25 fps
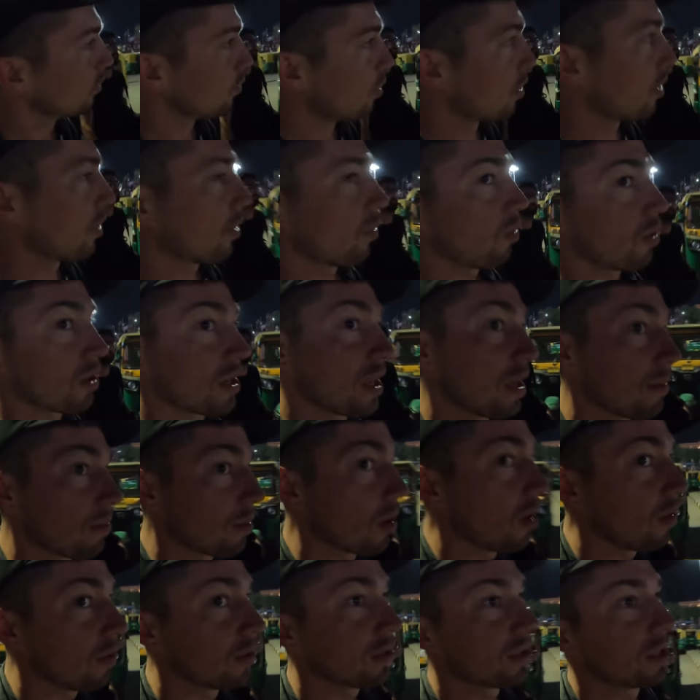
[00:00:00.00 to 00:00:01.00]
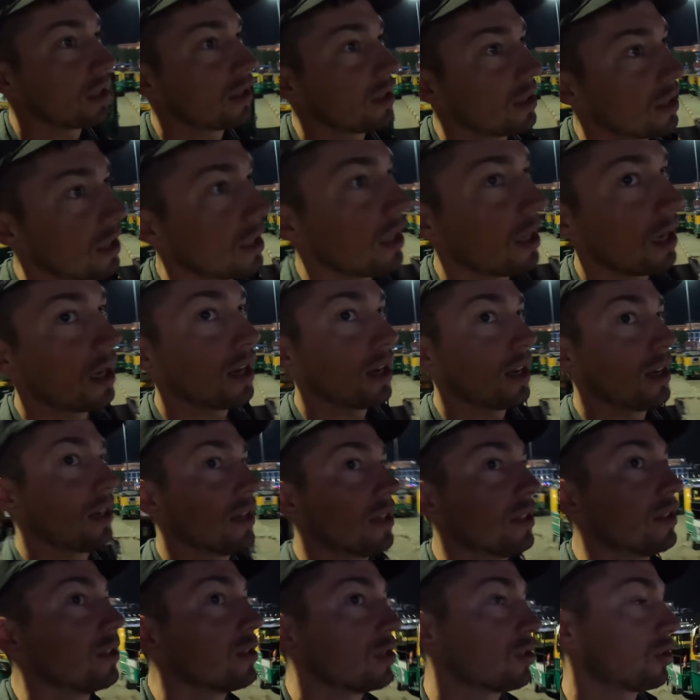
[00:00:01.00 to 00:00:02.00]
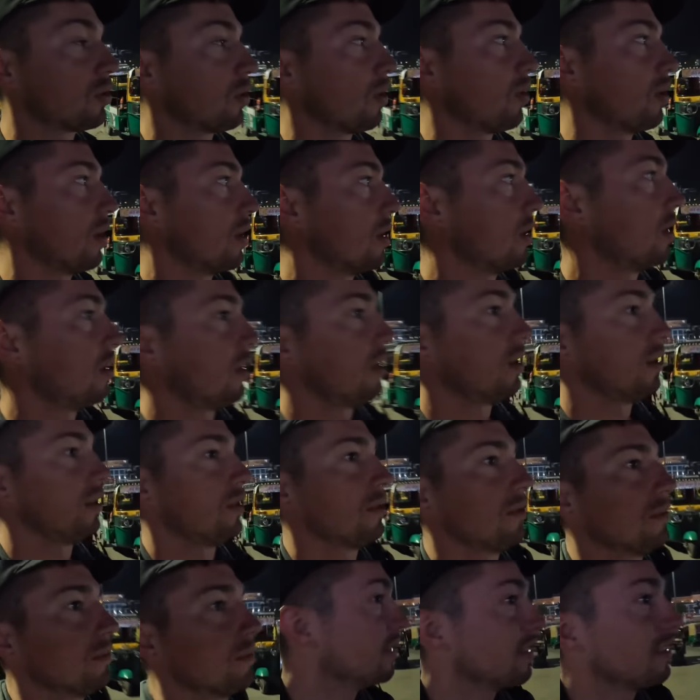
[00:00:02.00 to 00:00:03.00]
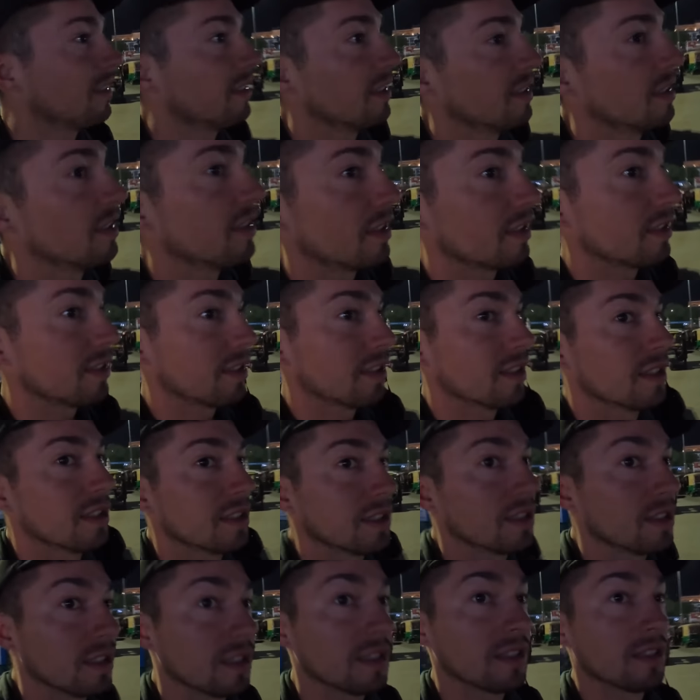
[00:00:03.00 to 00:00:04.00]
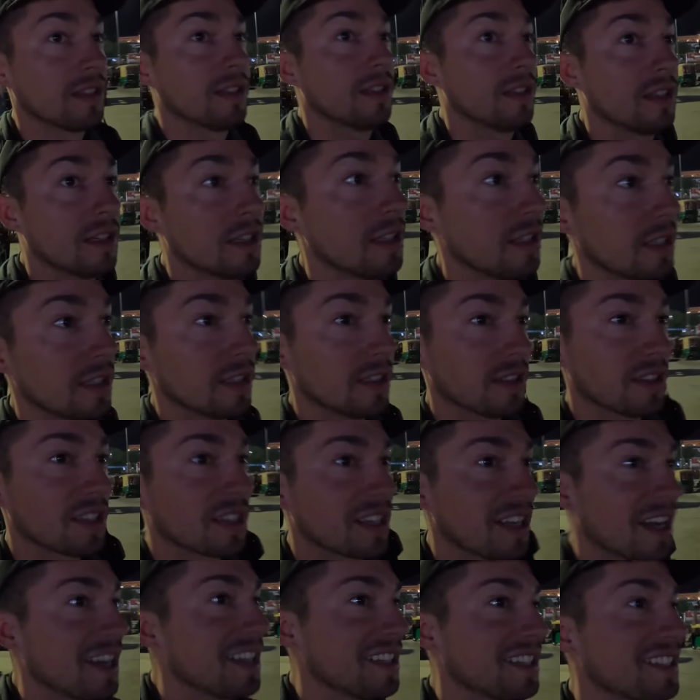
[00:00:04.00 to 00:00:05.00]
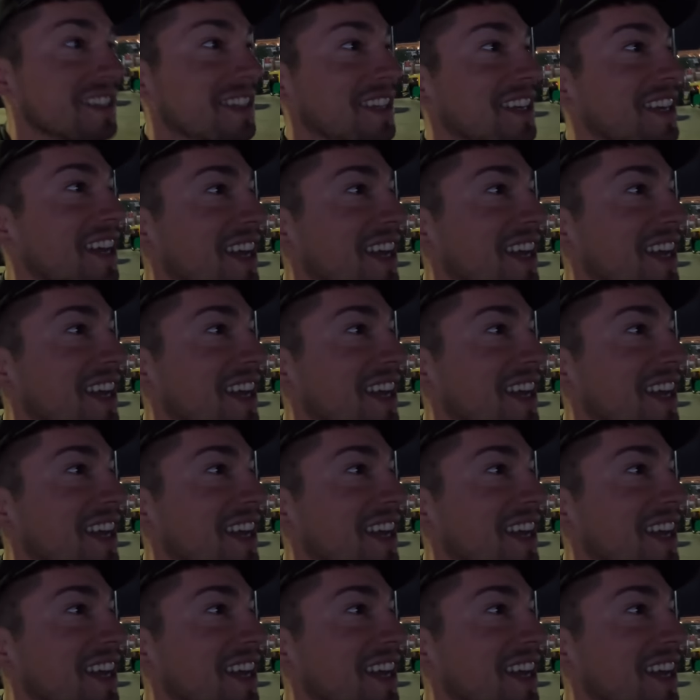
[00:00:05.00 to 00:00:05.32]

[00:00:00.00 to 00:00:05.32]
We'll, we'll keep going to the uh, store. All right, the guys, the